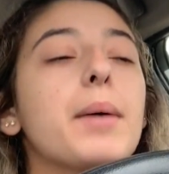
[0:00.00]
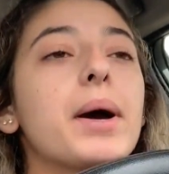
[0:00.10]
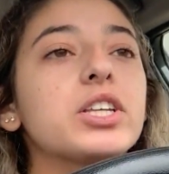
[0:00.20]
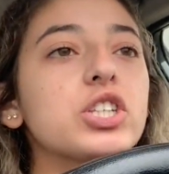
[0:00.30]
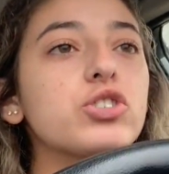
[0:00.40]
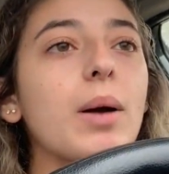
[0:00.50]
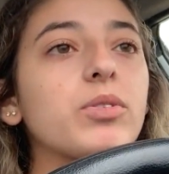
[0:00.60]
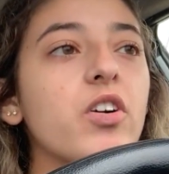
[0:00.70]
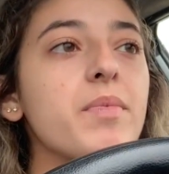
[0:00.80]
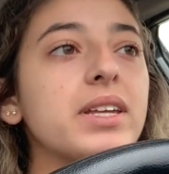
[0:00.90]
I just dropped
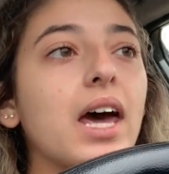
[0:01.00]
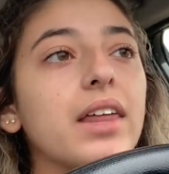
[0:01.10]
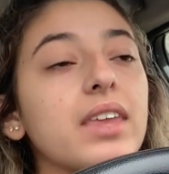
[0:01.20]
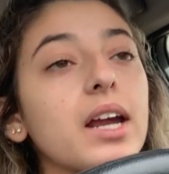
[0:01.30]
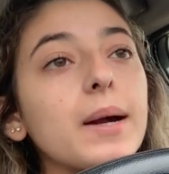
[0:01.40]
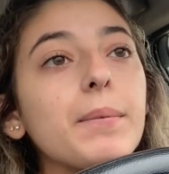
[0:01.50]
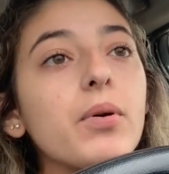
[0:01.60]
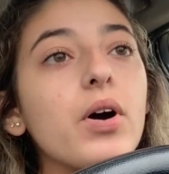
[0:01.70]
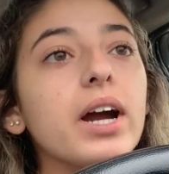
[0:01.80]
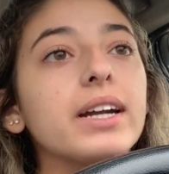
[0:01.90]
off my dad at the
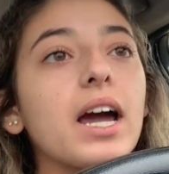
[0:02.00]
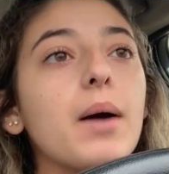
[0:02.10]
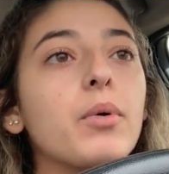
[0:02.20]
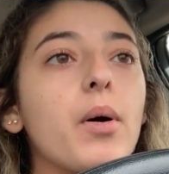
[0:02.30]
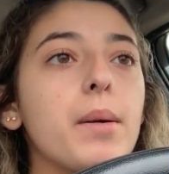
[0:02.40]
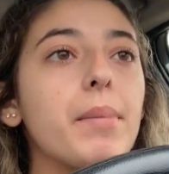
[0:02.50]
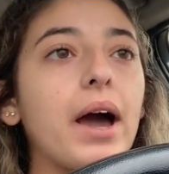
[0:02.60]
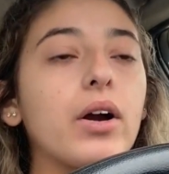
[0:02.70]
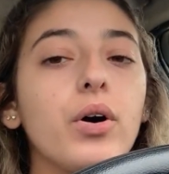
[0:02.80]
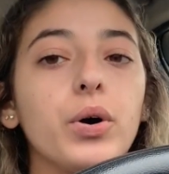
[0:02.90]
airport. Now I'm going
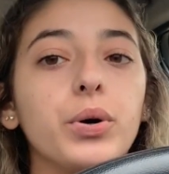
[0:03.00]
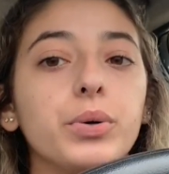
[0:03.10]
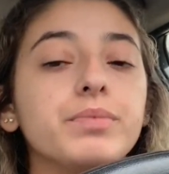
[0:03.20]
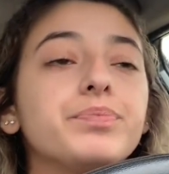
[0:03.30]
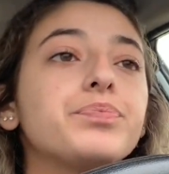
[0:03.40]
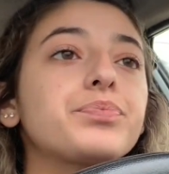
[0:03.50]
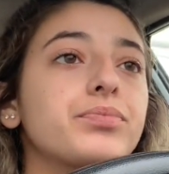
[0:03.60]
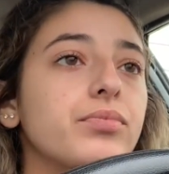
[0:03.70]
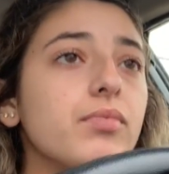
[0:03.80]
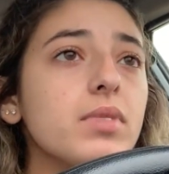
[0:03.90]
back
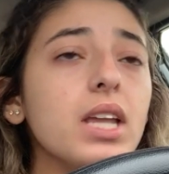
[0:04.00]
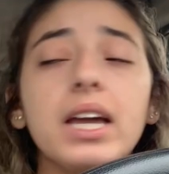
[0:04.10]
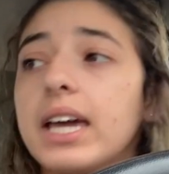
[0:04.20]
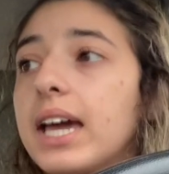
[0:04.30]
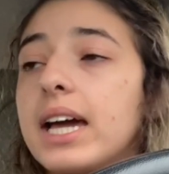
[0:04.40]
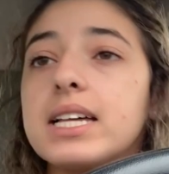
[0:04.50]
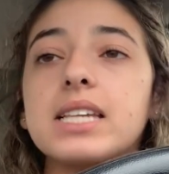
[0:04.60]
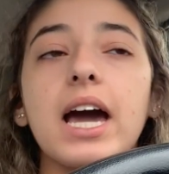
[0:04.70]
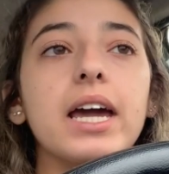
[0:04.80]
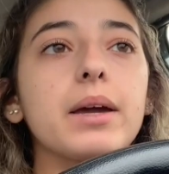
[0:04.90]
home and
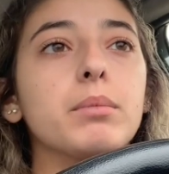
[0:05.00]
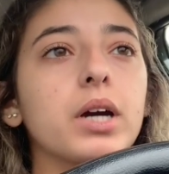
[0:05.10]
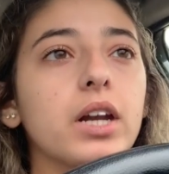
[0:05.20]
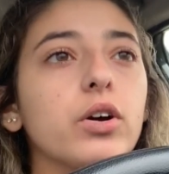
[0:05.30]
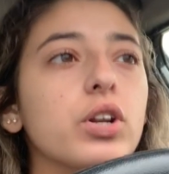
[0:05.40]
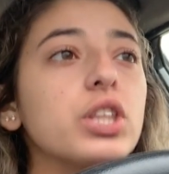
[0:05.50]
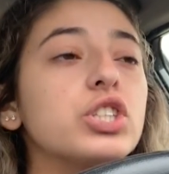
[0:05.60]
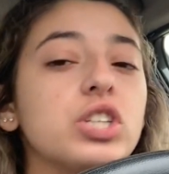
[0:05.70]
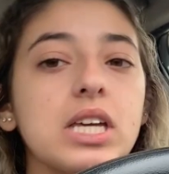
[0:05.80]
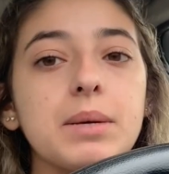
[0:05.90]
I'm gonna go to the
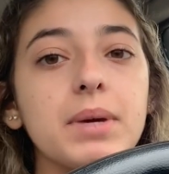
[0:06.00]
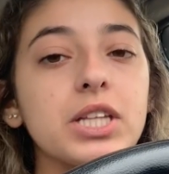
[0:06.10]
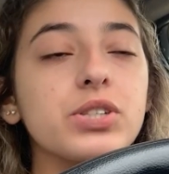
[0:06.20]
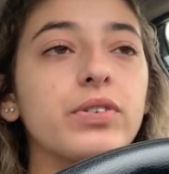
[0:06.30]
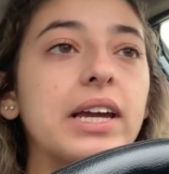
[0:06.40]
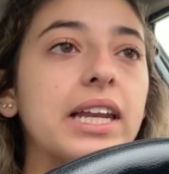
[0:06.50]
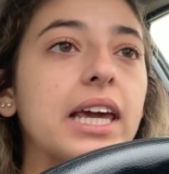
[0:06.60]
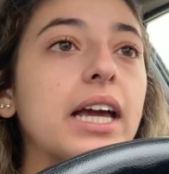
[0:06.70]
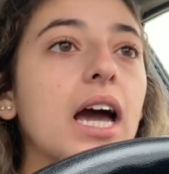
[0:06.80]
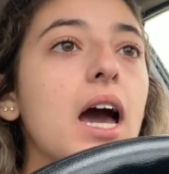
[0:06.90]
gym. It's
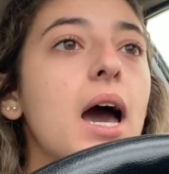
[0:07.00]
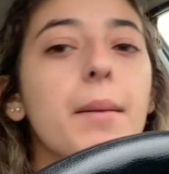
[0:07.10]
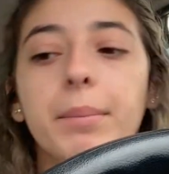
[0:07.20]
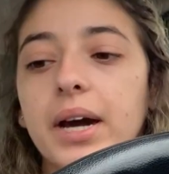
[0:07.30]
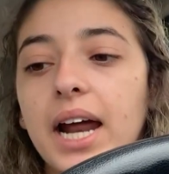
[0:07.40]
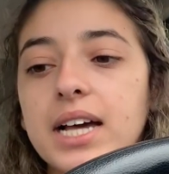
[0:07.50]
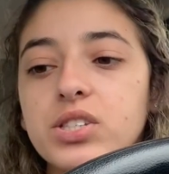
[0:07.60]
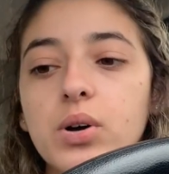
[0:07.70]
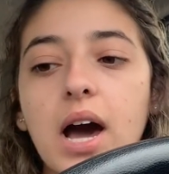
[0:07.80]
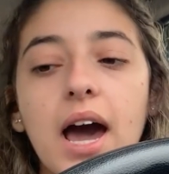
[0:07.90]
raining, but I
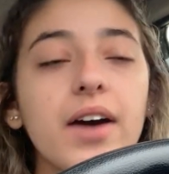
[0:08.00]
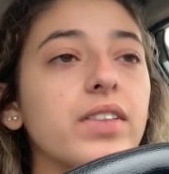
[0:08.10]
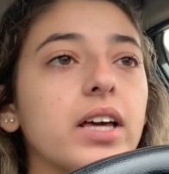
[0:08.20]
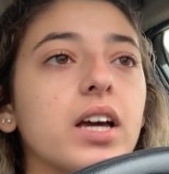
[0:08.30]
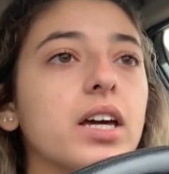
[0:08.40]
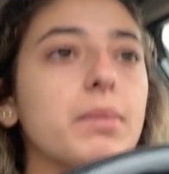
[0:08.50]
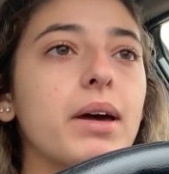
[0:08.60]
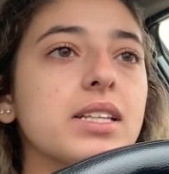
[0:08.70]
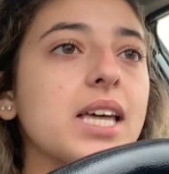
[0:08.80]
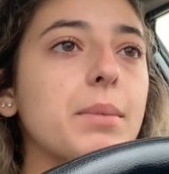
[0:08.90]
still have like a good
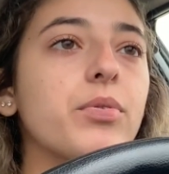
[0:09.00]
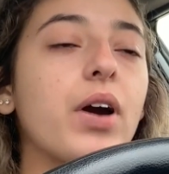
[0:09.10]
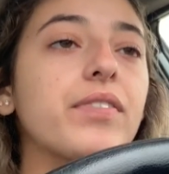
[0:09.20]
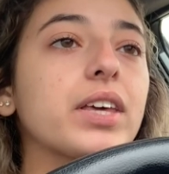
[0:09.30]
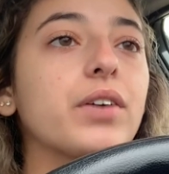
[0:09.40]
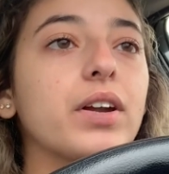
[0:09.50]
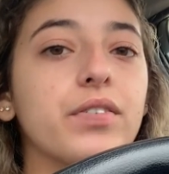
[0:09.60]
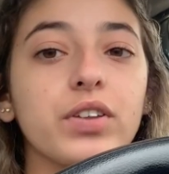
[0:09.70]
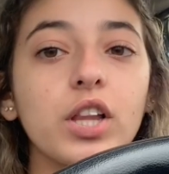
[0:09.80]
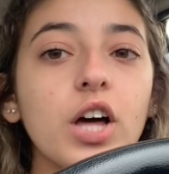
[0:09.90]
amount of time before I have to get ready
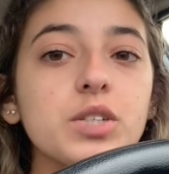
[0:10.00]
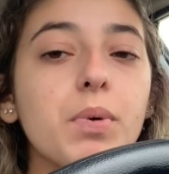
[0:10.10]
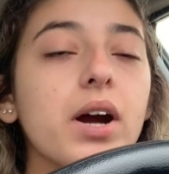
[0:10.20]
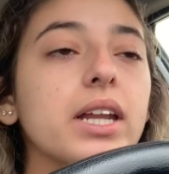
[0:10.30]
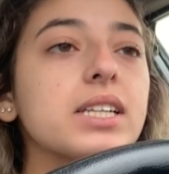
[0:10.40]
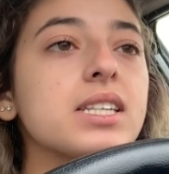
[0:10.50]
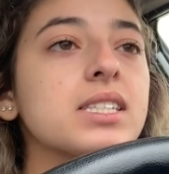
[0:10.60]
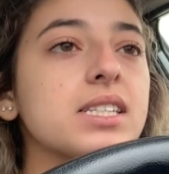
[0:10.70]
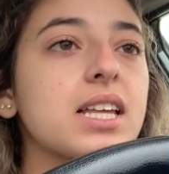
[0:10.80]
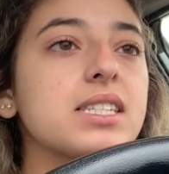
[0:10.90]
for the launch party, since
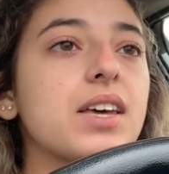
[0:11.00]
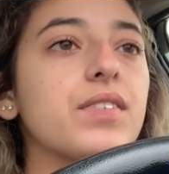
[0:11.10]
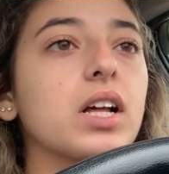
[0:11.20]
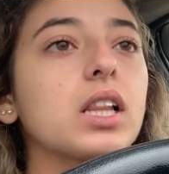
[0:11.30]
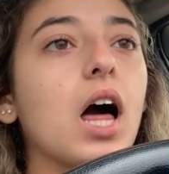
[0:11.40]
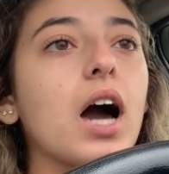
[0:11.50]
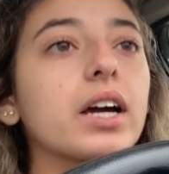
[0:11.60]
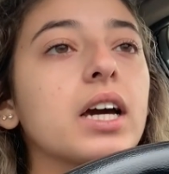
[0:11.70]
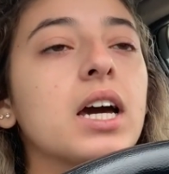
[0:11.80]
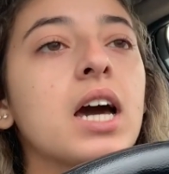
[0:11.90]
it's at 7 o'clock.
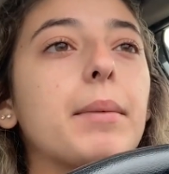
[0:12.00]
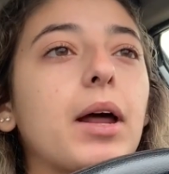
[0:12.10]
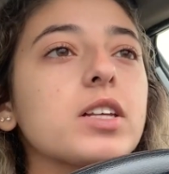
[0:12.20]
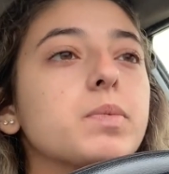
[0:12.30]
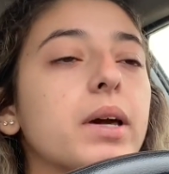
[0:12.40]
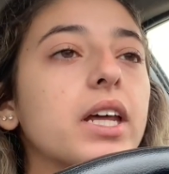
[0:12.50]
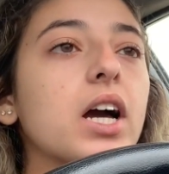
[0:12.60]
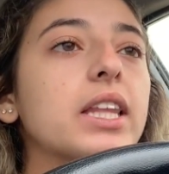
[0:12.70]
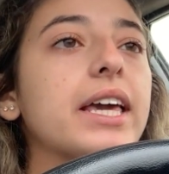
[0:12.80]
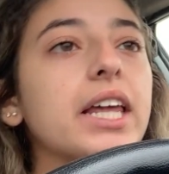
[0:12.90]
And I was planning
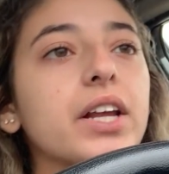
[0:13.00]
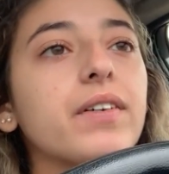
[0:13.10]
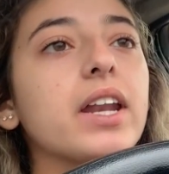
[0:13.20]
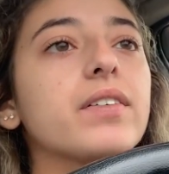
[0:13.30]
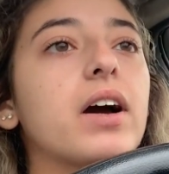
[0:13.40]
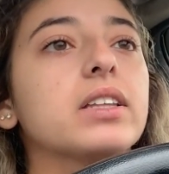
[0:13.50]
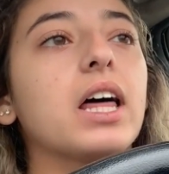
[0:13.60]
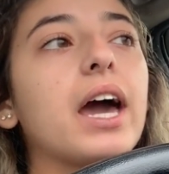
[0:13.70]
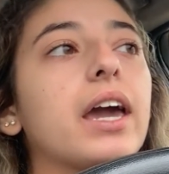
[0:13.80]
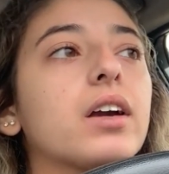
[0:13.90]
on like getting ready around
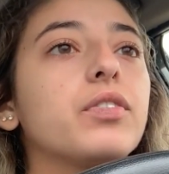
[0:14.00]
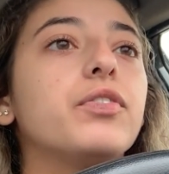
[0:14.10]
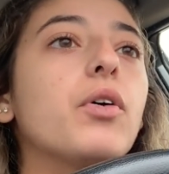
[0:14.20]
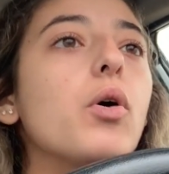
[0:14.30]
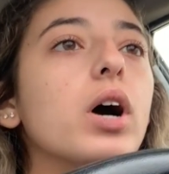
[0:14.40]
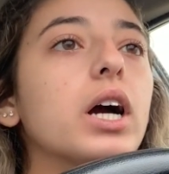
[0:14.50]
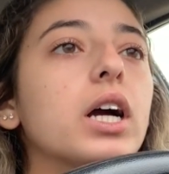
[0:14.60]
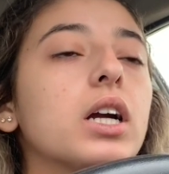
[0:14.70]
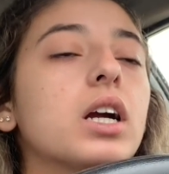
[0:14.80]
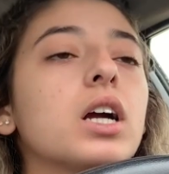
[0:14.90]
like
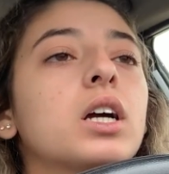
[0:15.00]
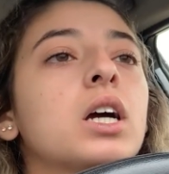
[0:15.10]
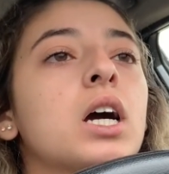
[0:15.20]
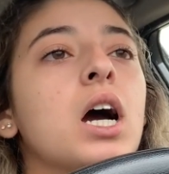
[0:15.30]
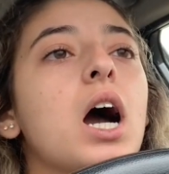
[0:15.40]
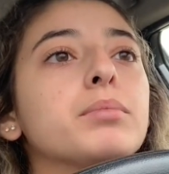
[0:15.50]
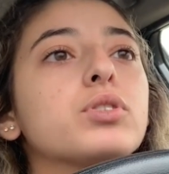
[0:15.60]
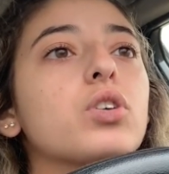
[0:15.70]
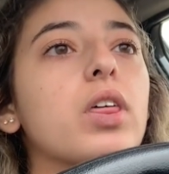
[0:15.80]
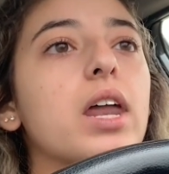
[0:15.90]
4,
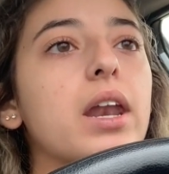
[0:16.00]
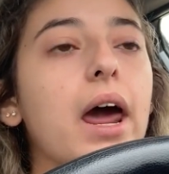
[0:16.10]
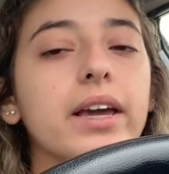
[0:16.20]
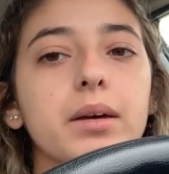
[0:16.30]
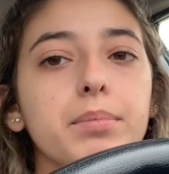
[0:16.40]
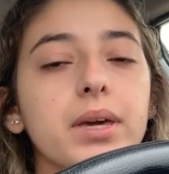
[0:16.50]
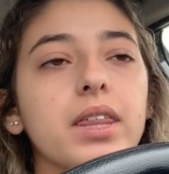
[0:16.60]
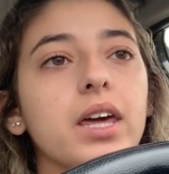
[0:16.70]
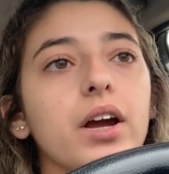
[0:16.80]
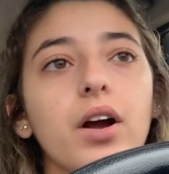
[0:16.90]
so then I could be
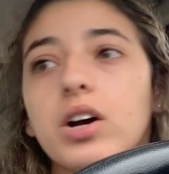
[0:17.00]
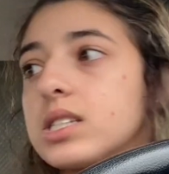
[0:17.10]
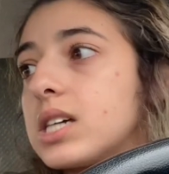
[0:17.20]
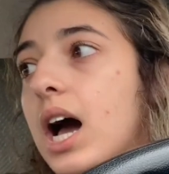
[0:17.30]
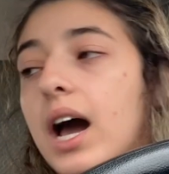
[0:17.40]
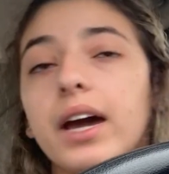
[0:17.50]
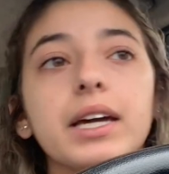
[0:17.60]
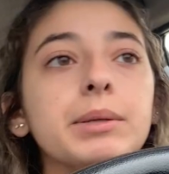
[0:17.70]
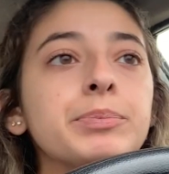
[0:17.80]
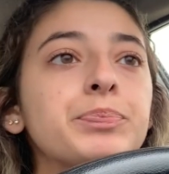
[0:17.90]
there on
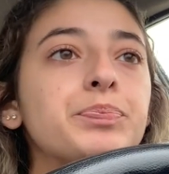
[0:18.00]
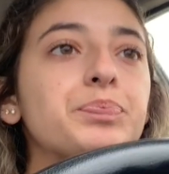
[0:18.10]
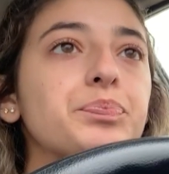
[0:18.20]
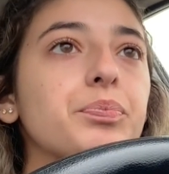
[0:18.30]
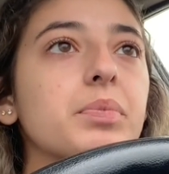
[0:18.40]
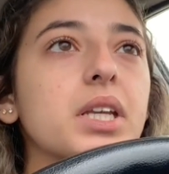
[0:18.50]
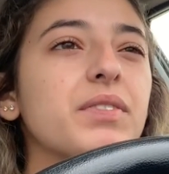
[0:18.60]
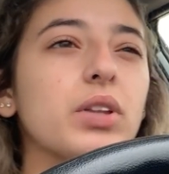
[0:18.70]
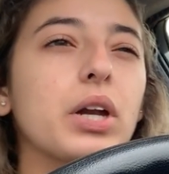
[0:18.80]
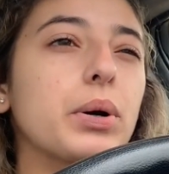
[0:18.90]
time.
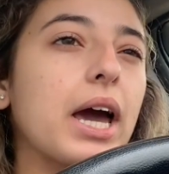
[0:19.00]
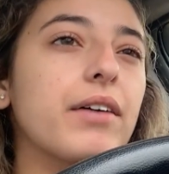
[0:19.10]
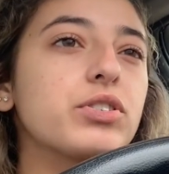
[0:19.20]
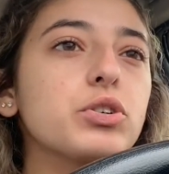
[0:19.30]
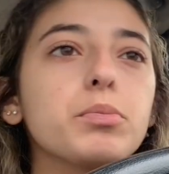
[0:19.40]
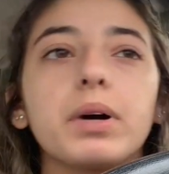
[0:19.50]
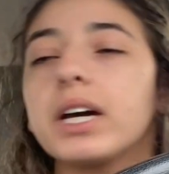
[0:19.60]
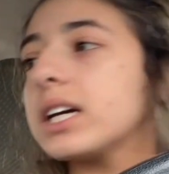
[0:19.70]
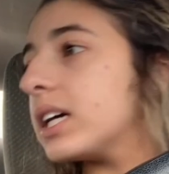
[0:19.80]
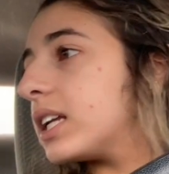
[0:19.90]
And I don't have to, but
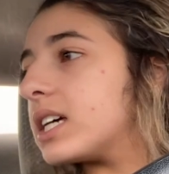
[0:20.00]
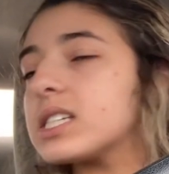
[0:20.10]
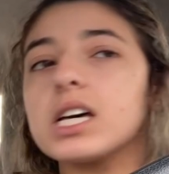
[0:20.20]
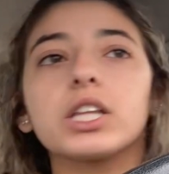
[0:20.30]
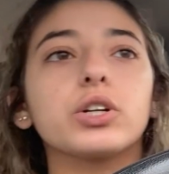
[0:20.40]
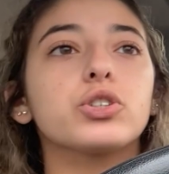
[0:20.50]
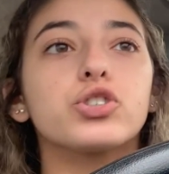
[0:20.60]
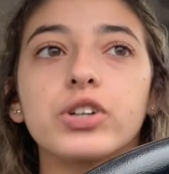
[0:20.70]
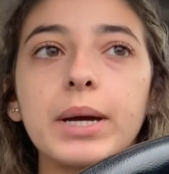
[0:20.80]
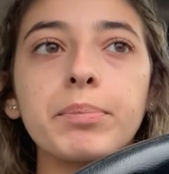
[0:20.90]
it is a little
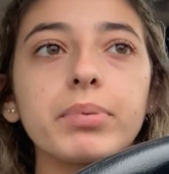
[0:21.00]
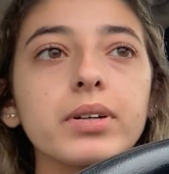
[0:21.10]
trip.